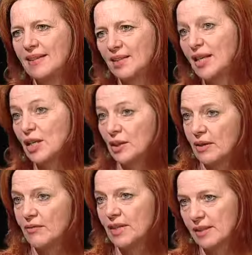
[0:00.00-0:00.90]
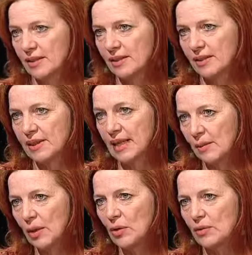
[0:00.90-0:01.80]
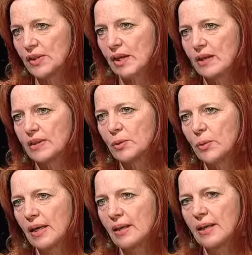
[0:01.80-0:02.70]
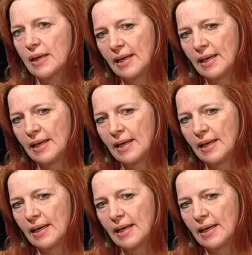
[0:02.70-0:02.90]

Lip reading: international investors come alongside as well.